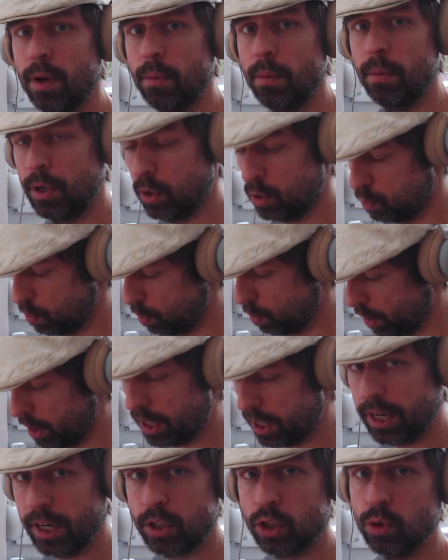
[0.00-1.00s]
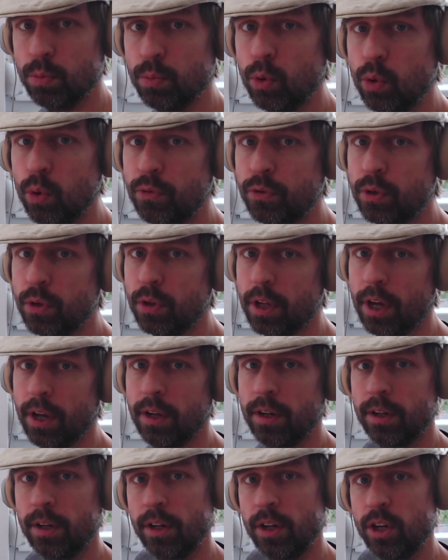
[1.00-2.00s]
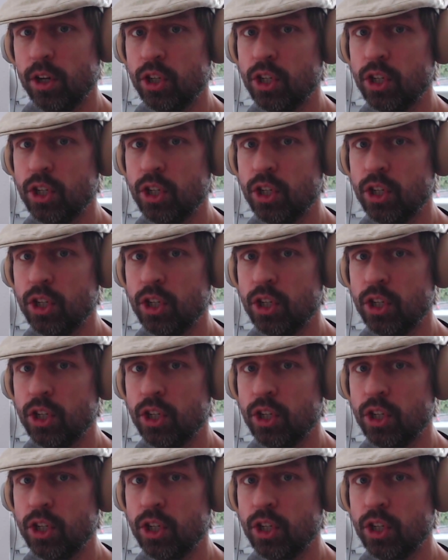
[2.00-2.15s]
because we wanted it to move to the